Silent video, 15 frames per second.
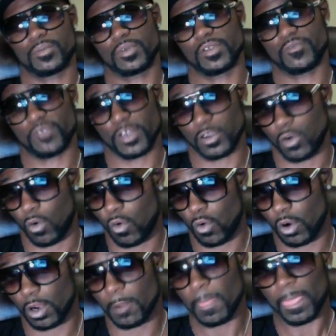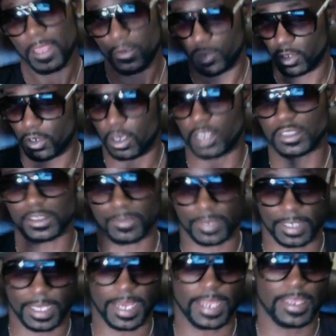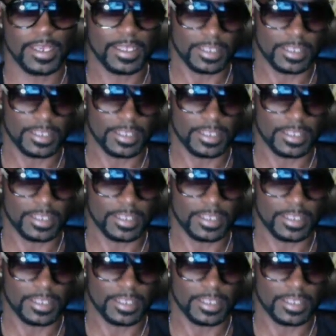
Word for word: put in front of, or it would cost them a lot.